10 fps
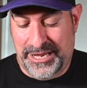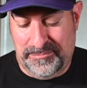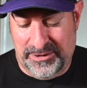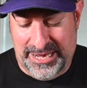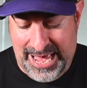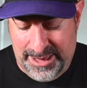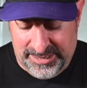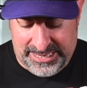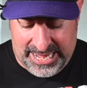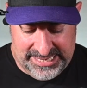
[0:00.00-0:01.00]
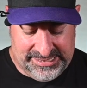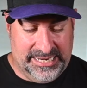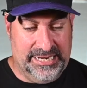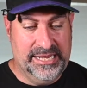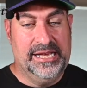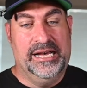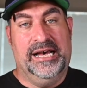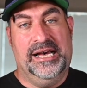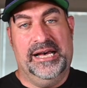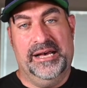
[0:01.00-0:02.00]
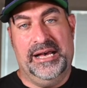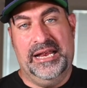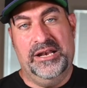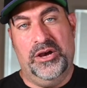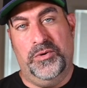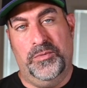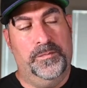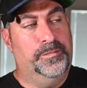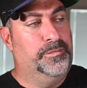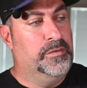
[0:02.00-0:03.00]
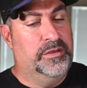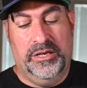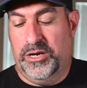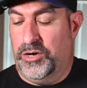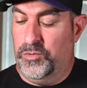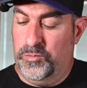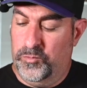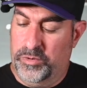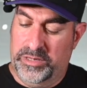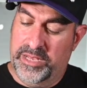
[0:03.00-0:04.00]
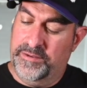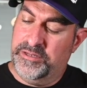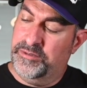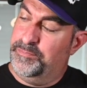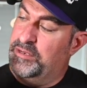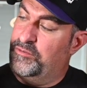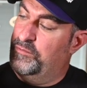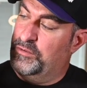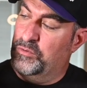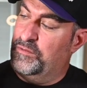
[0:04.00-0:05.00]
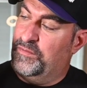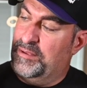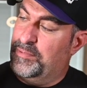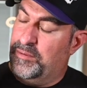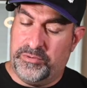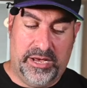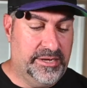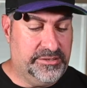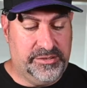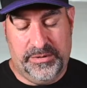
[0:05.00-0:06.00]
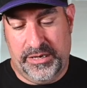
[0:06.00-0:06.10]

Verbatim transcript: so I'm pretty happy, guys. And uh, I know, you know, we'd love to be reviewing vaping products,